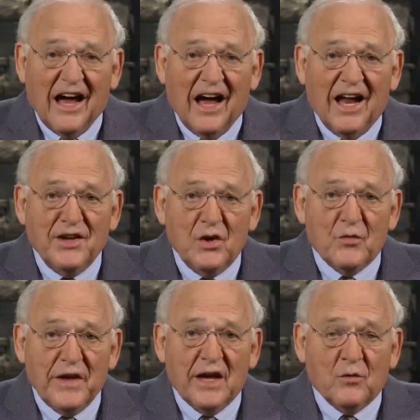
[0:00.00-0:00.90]
I
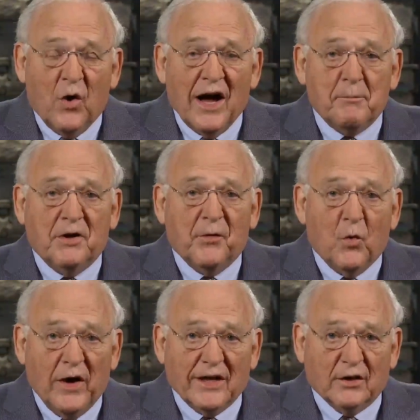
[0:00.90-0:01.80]
knew then why I put the
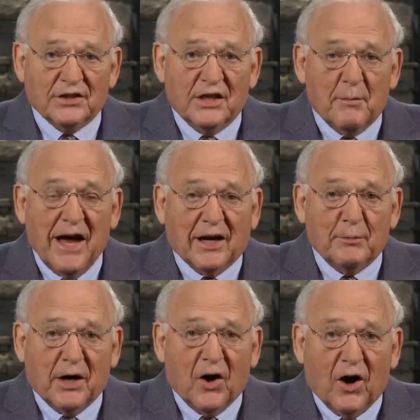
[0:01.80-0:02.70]
waders in the back
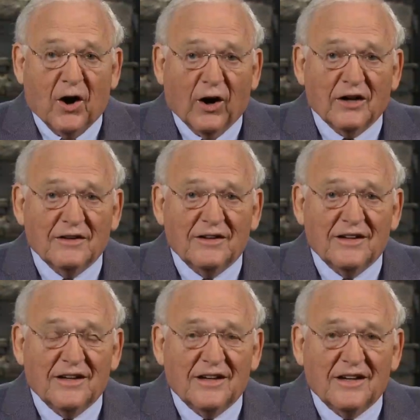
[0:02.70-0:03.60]
of my car.
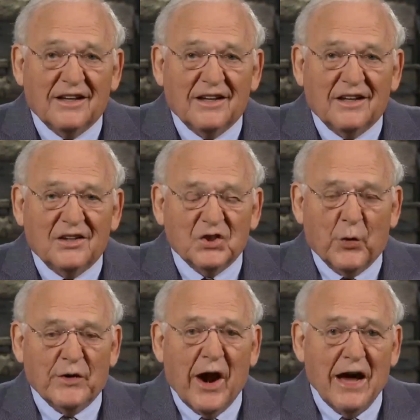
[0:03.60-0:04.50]
So
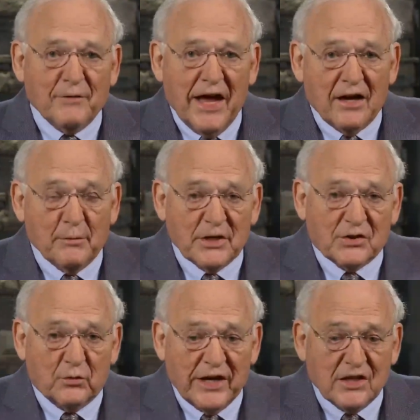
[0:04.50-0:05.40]
we drive down to
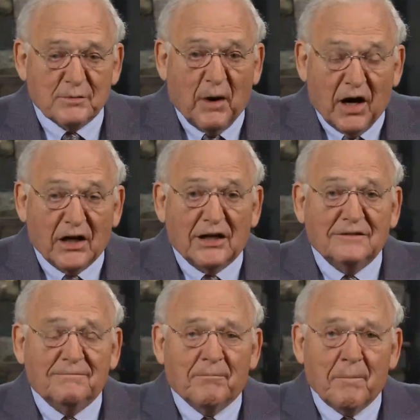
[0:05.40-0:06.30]
Mr. Reed's
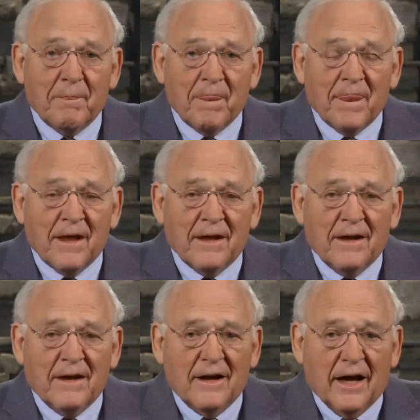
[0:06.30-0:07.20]
pond,
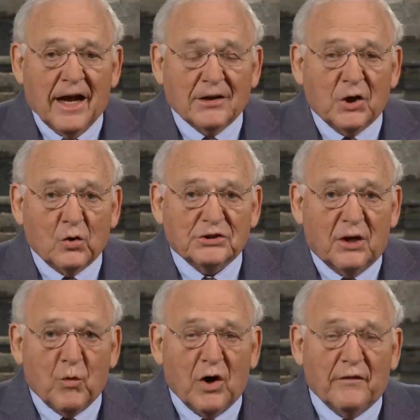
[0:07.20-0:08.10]
and I told
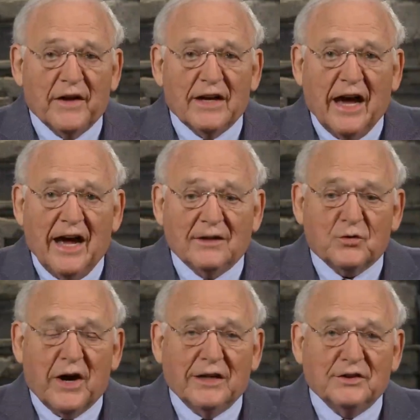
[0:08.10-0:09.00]
someone that I
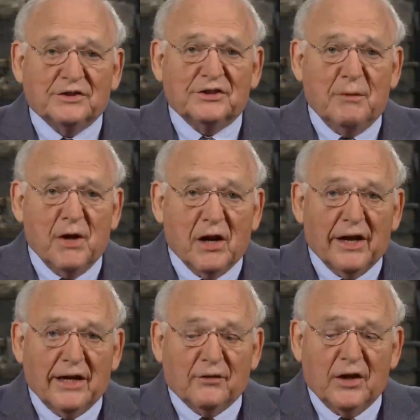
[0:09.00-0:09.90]
tried to
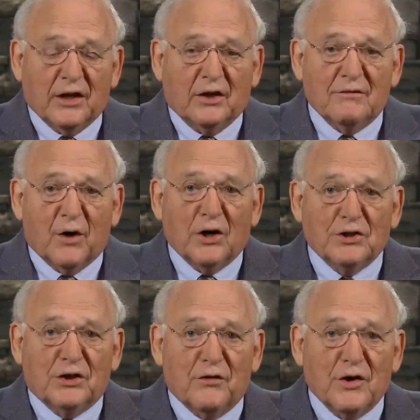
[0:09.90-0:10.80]
simulate the
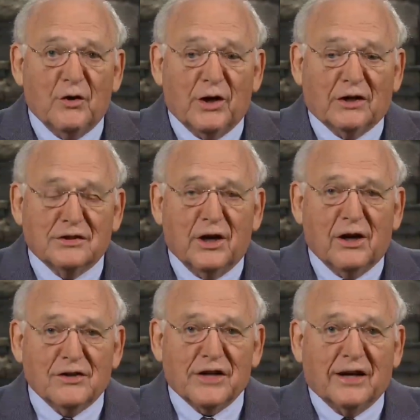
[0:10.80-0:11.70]
conversion of the eunuch as
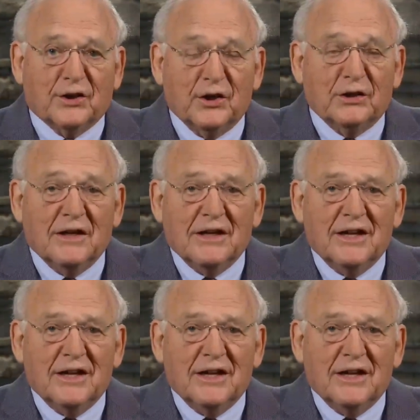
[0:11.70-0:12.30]
nearly as I could.